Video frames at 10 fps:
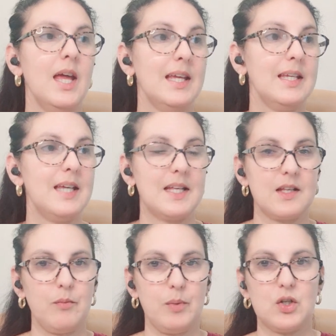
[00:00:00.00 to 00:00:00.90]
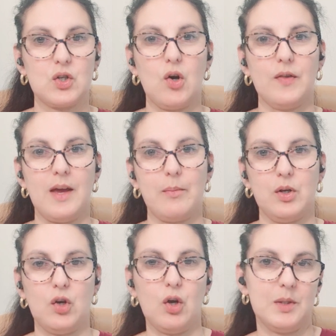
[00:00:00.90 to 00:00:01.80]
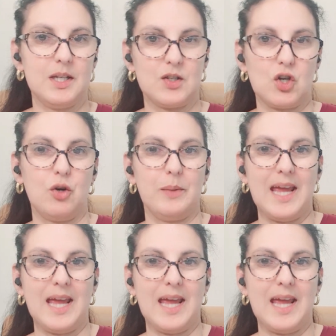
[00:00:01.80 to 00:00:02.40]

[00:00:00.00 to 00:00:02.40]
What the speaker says: Yes, I've been told that, but nobody's told me